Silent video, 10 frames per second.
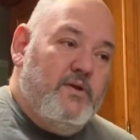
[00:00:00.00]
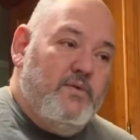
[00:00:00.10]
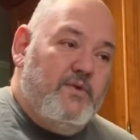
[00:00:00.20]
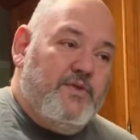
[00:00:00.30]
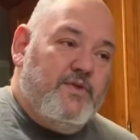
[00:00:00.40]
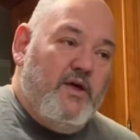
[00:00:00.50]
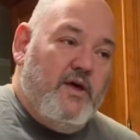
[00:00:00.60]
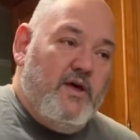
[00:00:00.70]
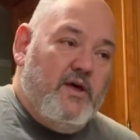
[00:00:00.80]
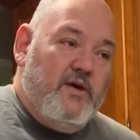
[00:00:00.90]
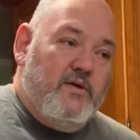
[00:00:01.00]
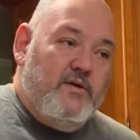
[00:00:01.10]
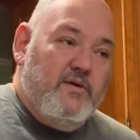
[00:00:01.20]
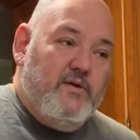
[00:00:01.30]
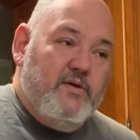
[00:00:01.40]
with the
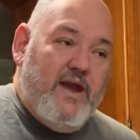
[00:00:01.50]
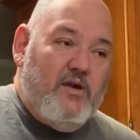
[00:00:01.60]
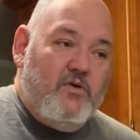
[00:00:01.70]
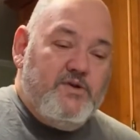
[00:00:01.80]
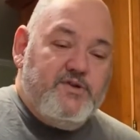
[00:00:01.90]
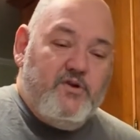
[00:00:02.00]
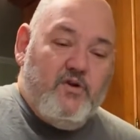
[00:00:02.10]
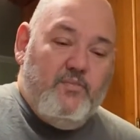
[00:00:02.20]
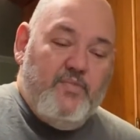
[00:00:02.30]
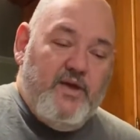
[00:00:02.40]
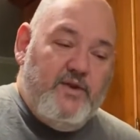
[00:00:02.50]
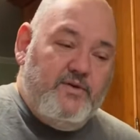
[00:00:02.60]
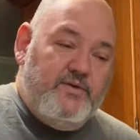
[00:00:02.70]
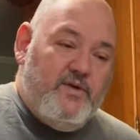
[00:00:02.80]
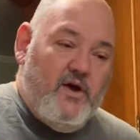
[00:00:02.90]
Karo syrup
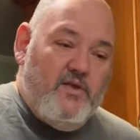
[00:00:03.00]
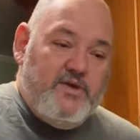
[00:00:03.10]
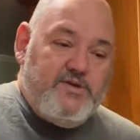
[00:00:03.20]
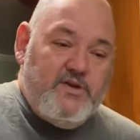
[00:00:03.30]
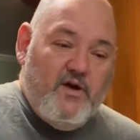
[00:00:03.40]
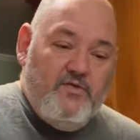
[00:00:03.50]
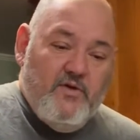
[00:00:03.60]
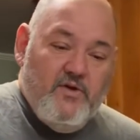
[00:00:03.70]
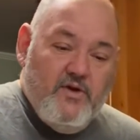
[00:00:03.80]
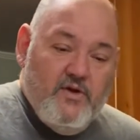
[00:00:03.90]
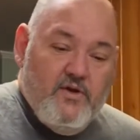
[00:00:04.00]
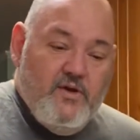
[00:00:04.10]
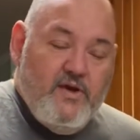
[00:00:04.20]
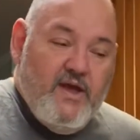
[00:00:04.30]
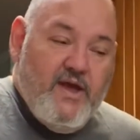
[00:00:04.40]
and other stuff,
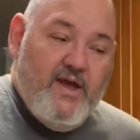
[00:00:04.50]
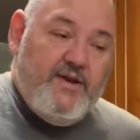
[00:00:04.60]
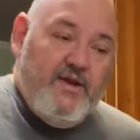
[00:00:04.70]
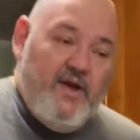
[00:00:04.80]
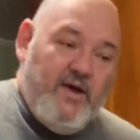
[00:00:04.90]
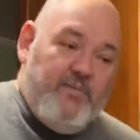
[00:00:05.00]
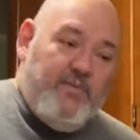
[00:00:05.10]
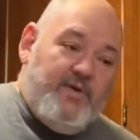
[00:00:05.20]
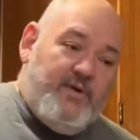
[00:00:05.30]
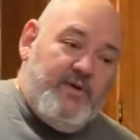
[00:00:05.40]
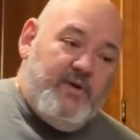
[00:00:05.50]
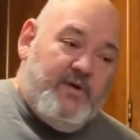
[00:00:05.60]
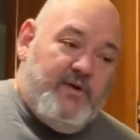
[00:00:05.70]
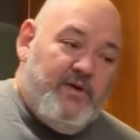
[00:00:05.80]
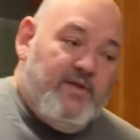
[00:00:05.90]
and
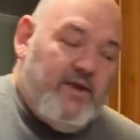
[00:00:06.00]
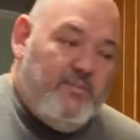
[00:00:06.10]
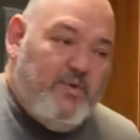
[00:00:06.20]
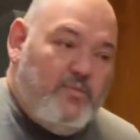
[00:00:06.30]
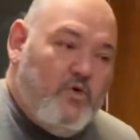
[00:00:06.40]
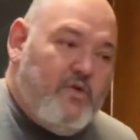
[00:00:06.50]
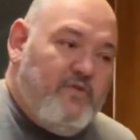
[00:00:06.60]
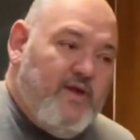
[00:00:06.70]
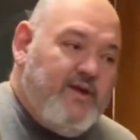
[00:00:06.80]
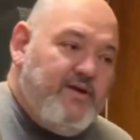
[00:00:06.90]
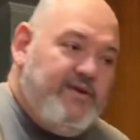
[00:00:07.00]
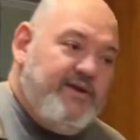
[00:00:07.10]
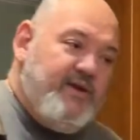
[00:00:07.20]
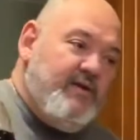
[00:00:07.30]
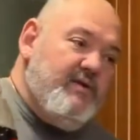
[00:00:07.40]
it'll be more of like a
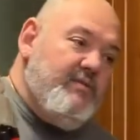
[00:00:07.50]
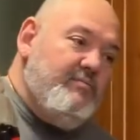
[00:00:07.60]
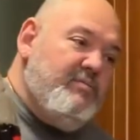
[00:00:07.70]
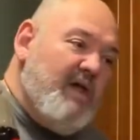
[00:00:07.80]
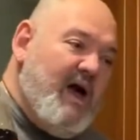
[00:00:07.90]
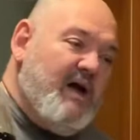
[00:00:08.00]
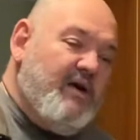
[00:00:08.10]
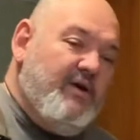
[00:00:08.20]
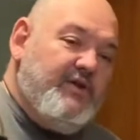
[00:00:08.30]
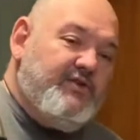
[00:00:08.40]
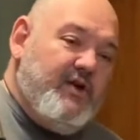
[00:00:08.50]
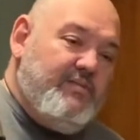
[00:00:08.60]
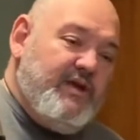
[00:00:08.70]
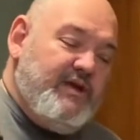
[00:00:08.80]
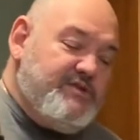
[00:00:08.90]
deer block. I'm going to try to
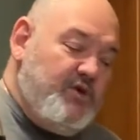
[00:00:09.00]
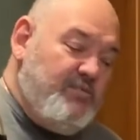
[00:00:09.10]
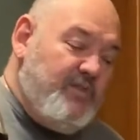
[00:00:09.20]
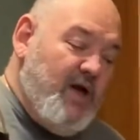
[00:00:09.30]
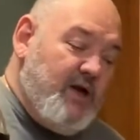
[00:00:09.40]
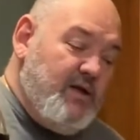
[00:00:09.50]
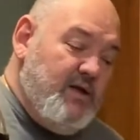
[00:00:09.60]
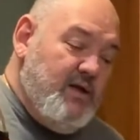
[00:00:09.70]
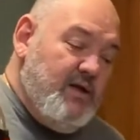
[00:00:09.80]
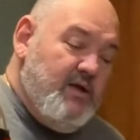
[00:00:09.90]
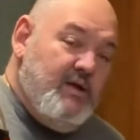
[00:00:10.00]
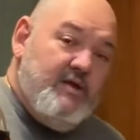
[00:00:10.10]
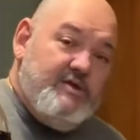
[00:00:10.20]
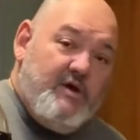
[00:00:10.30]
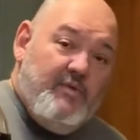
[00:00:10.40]
make a salt block.
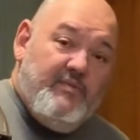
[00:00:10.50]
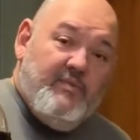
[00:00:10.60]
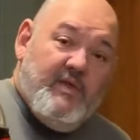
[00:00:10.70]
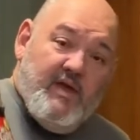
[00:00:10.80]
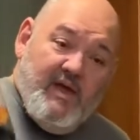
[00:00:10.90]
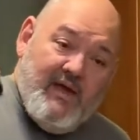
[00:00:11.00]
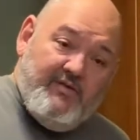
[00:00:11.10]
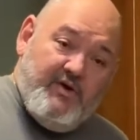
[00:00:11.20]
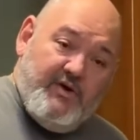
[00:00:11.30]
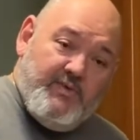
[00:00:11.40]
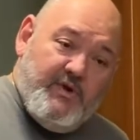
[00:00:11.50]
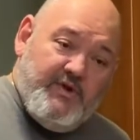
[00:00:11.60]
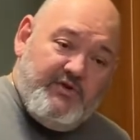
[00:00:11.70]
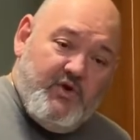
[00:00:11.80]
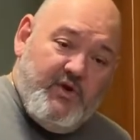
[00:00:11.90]
So have a good one,
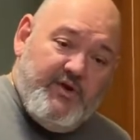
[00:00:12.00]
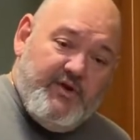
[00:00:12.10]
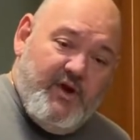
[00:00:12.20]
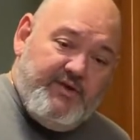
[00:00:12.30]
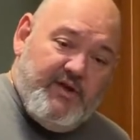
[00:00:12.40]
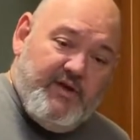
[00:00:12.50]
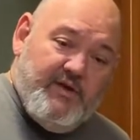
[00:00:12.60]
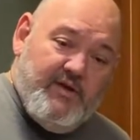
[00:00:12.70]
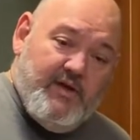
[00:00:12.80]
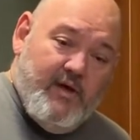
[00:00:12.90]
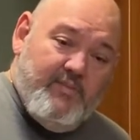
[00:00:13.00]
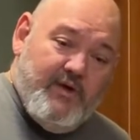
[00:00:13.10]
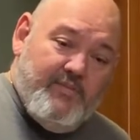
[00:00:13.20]
enjoy good hunting. I'll be up